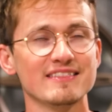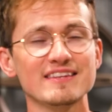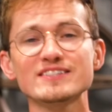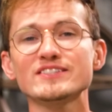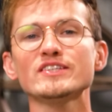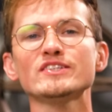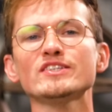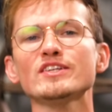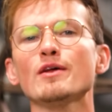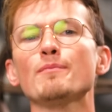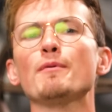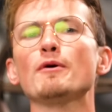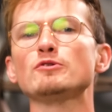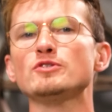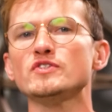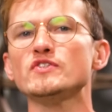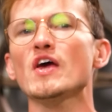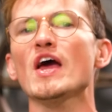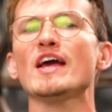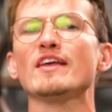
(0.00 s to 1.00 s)
this isn't about
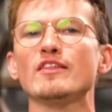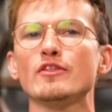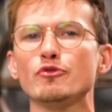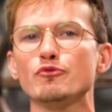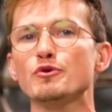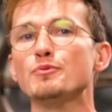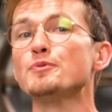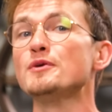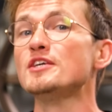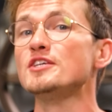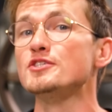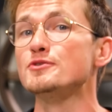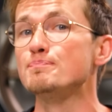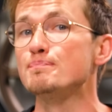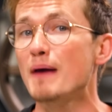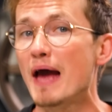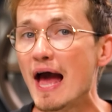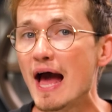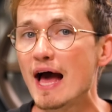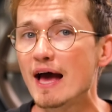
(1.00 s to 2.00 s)
saying that 3P is
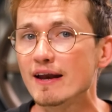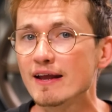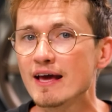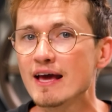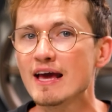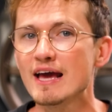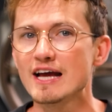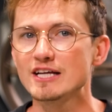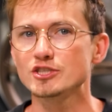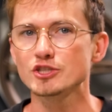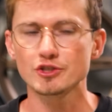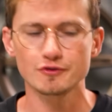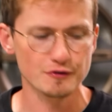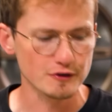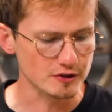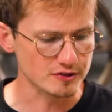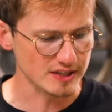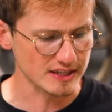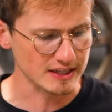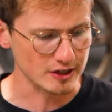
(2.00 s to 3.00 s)
bad. It just
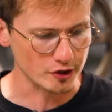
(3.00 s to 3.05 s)
feels like